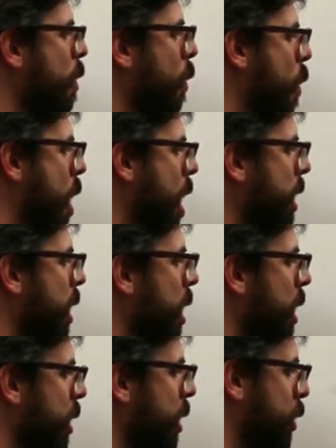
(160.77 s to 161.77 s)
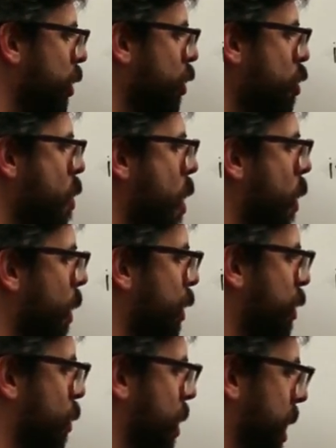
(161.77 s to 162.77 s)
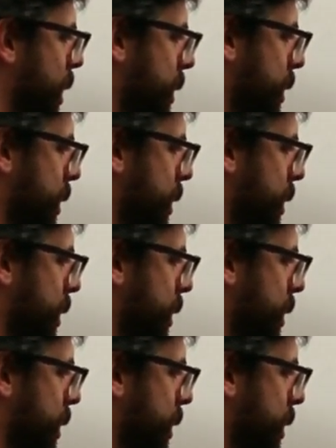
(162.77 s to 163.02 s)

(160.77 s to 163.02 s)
1, 2, or 3